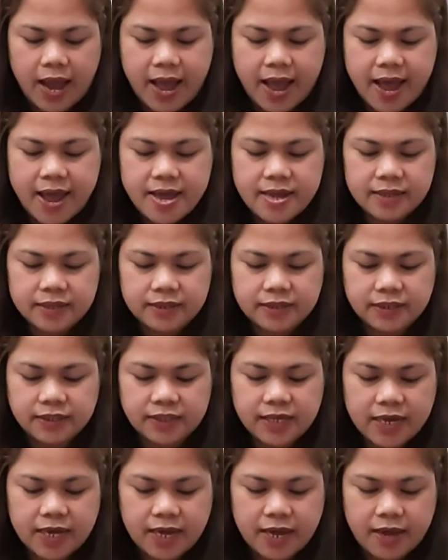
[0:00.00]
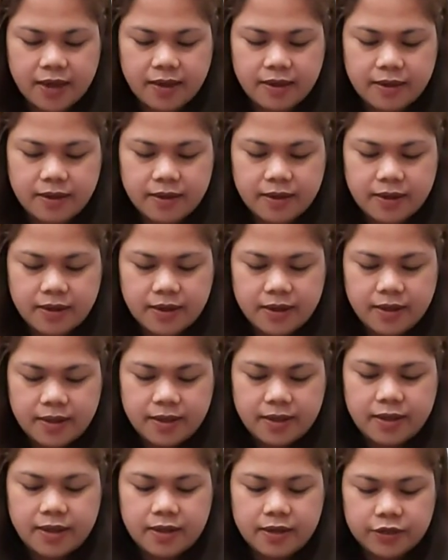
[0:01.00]
and stick it
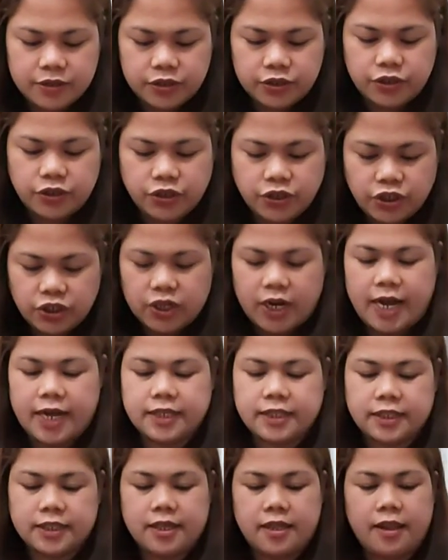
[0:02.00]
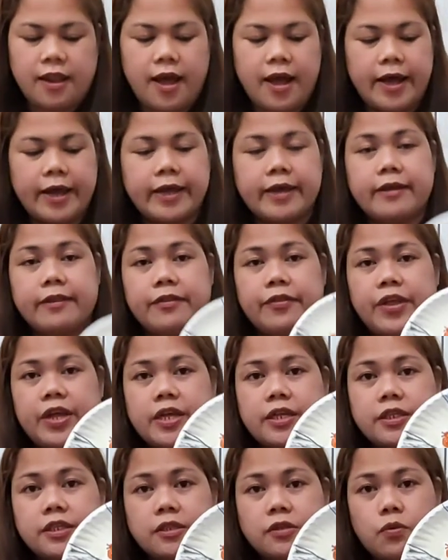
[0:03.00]
just like
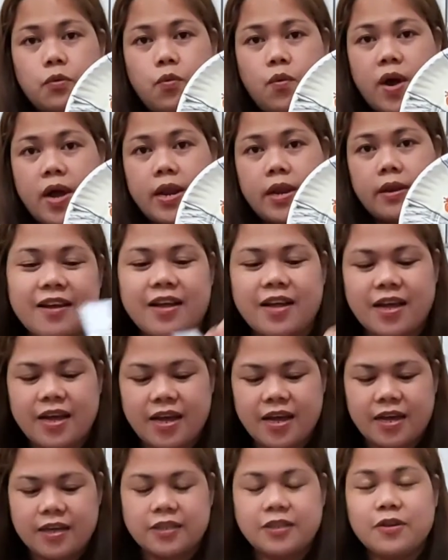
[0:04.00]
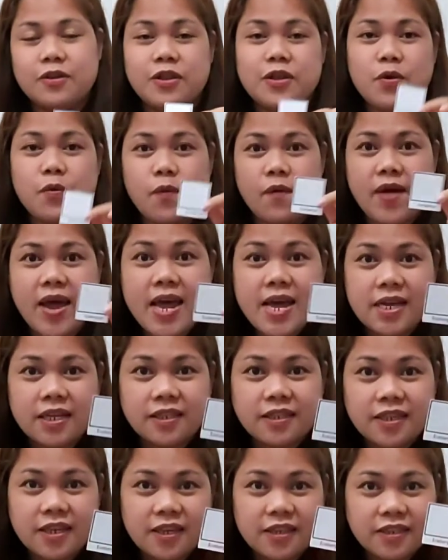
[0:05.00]
this one. So they
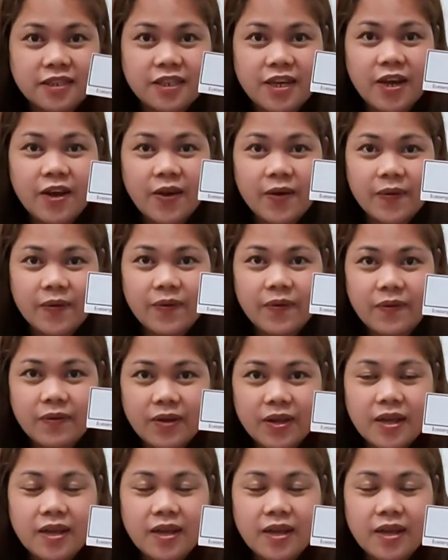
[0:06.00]
went to